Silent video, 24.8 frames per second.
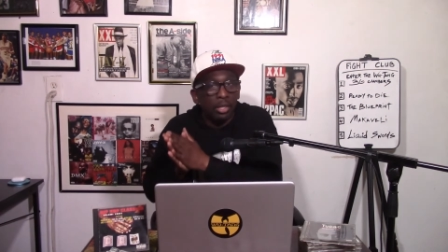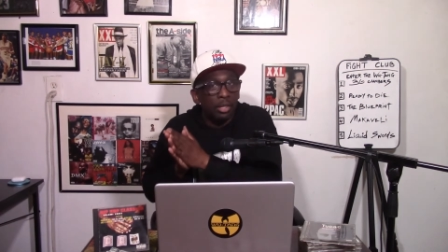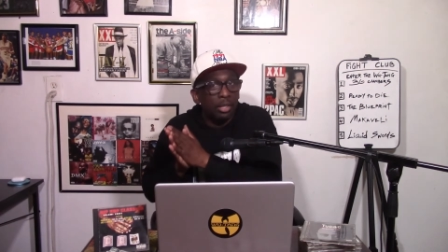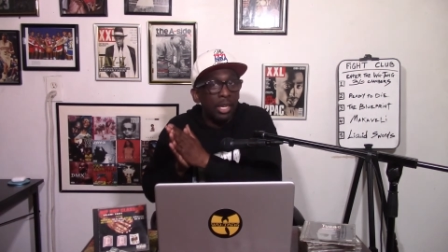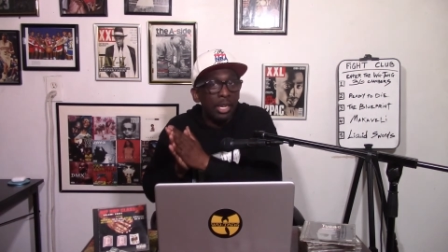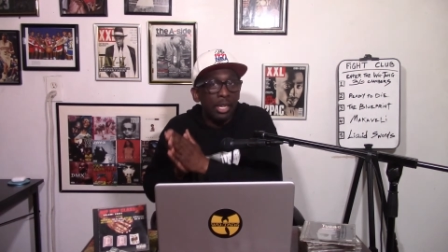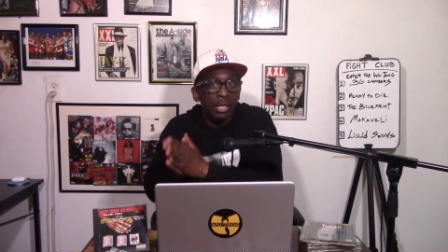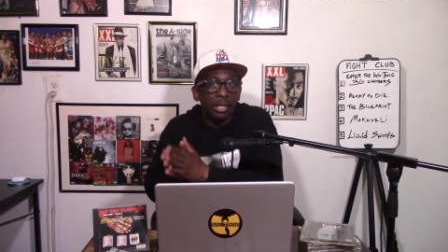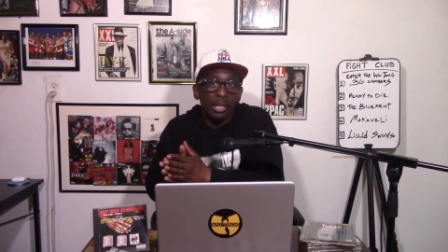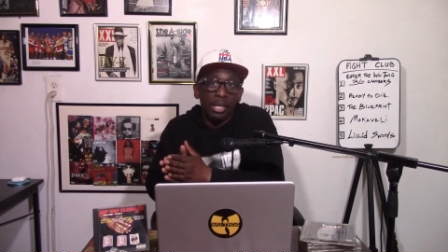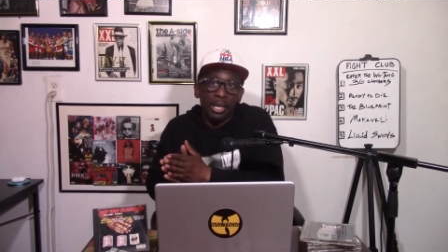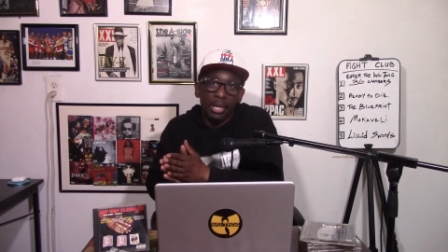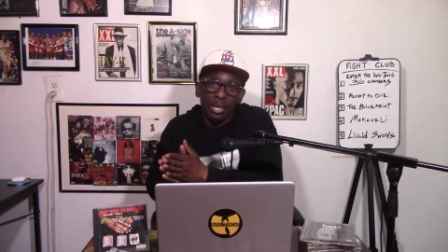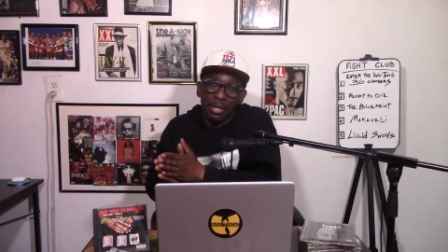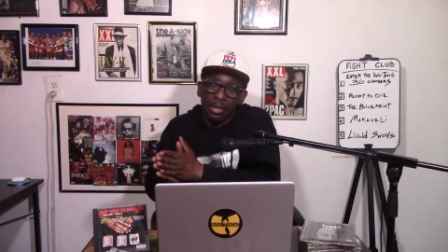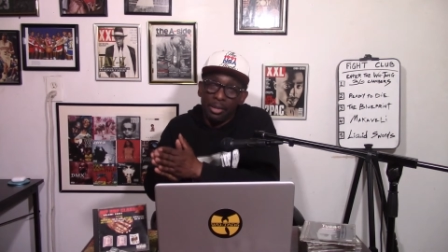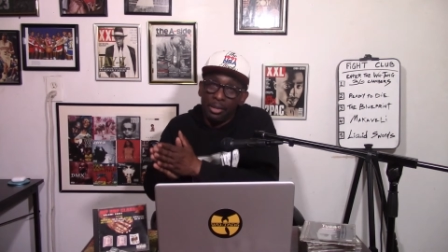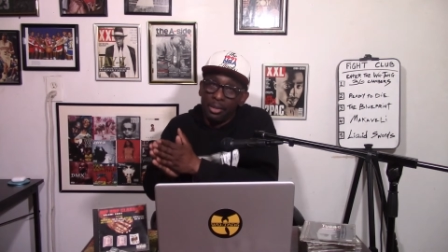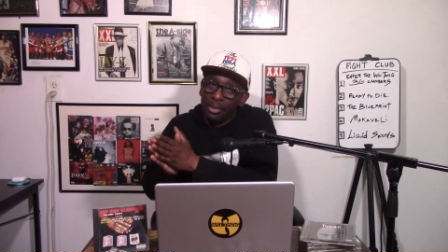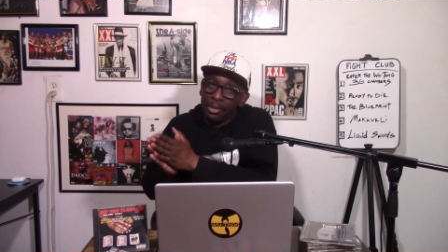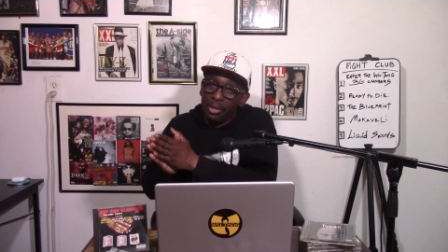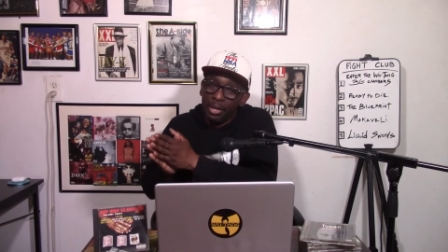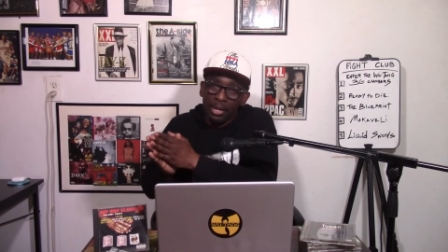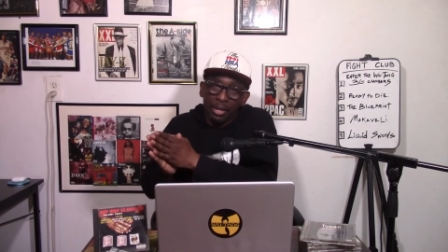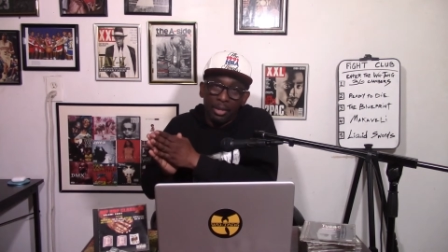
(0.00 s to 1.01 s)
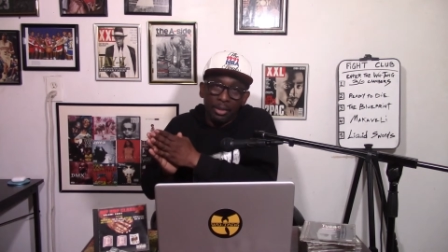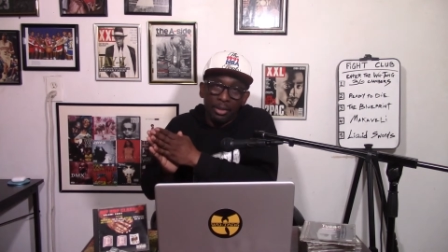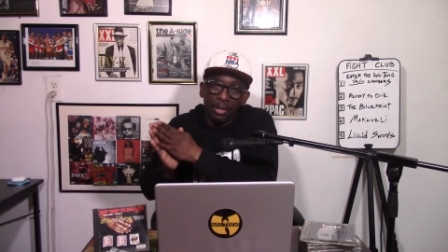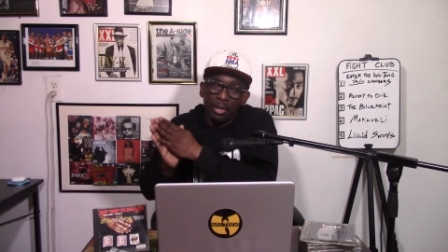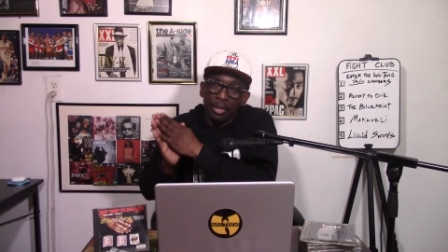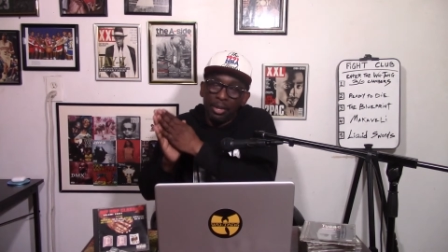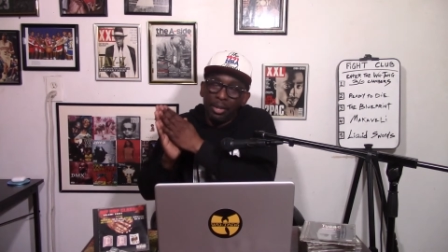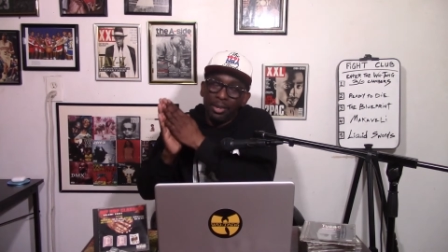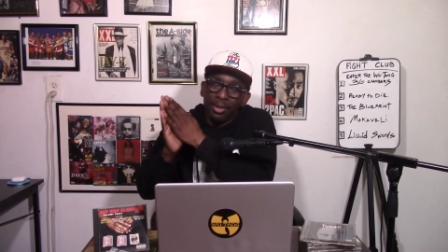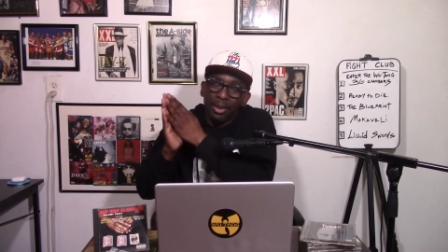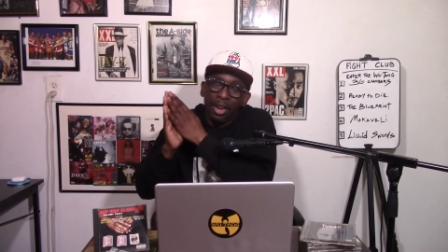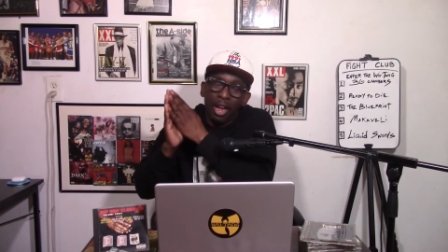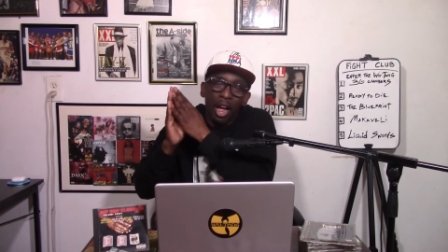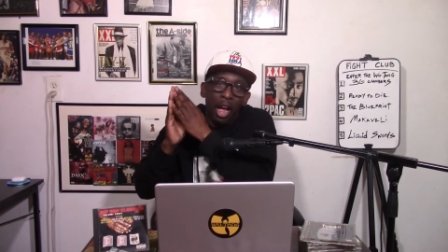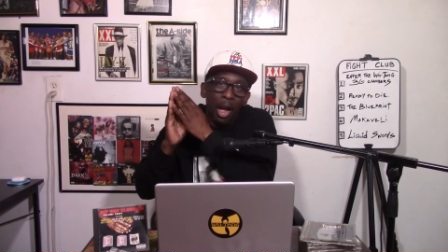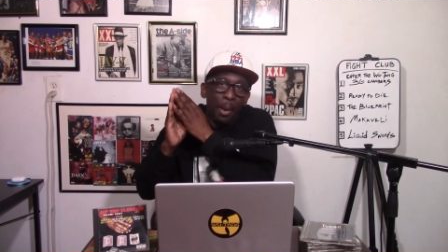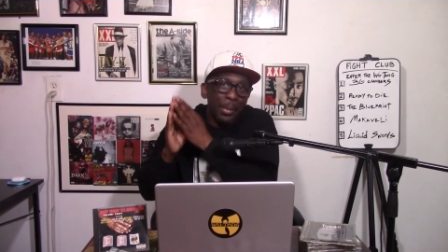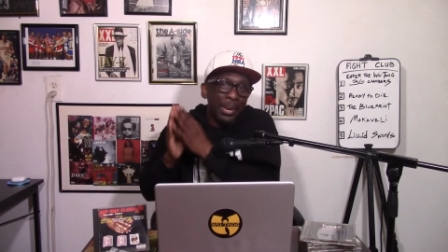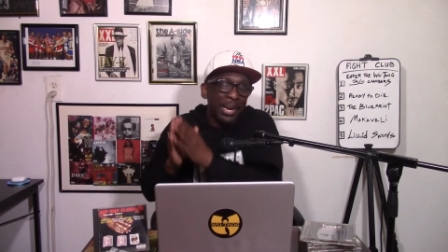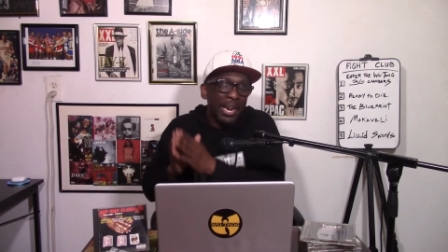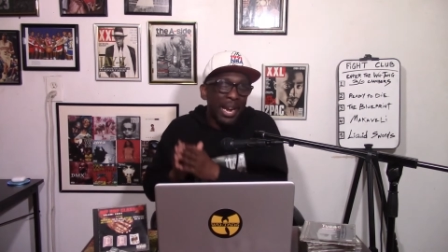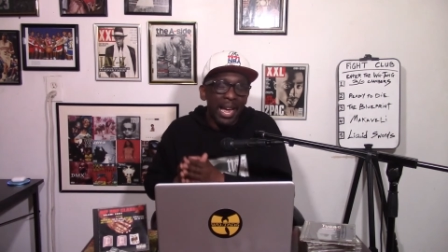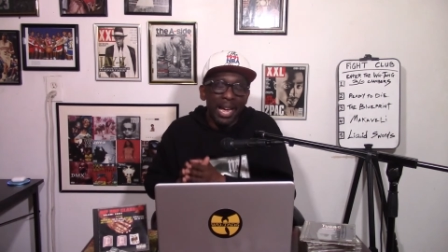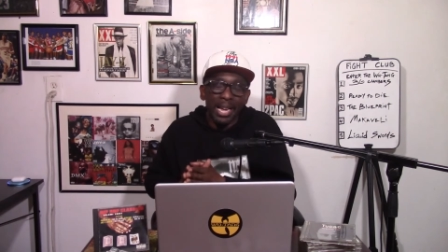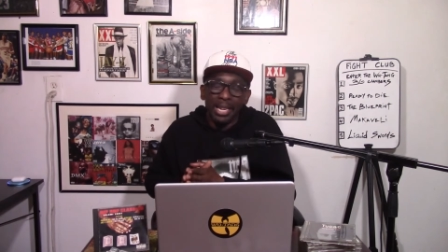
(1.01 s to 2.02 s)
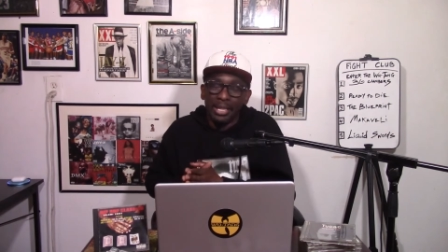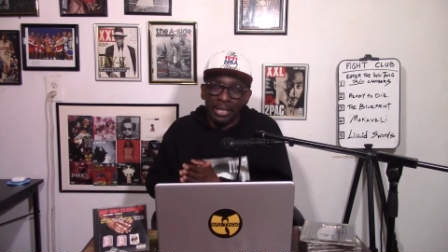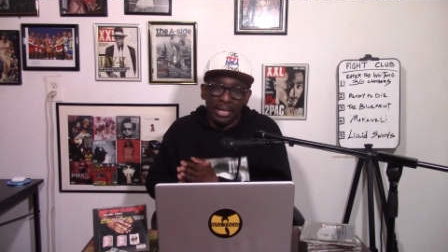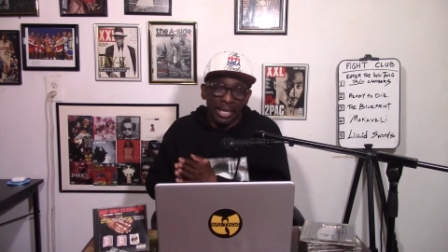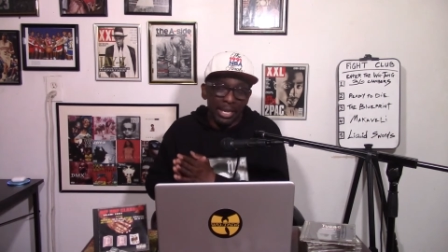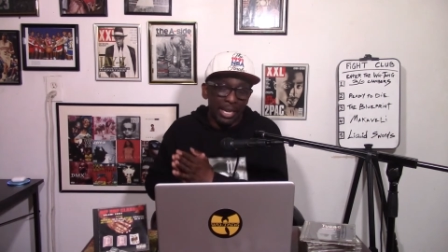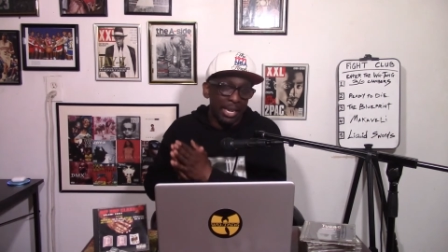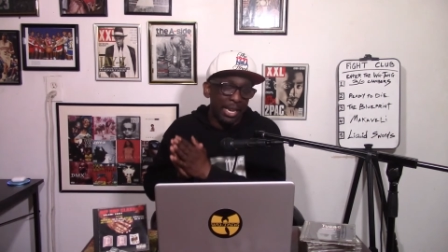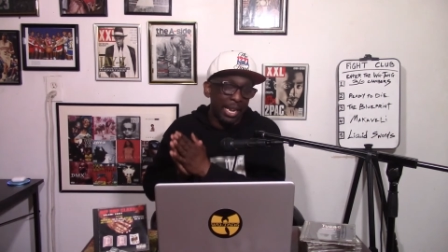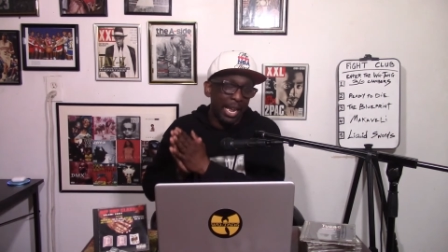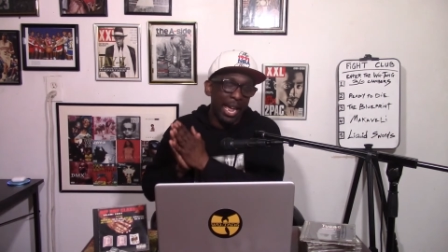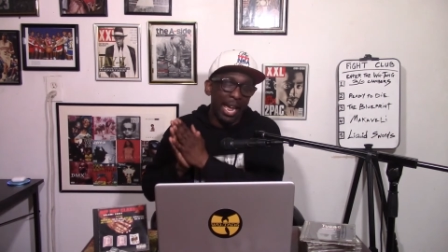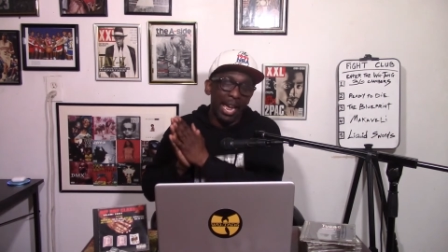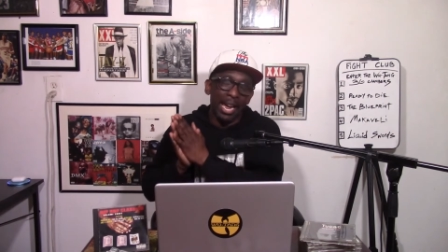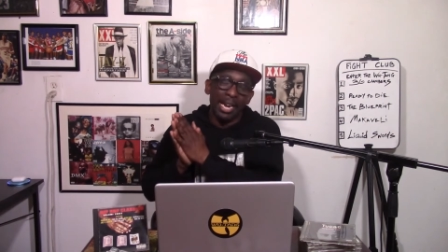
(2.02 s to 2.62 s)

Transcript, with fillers: This is harmonizing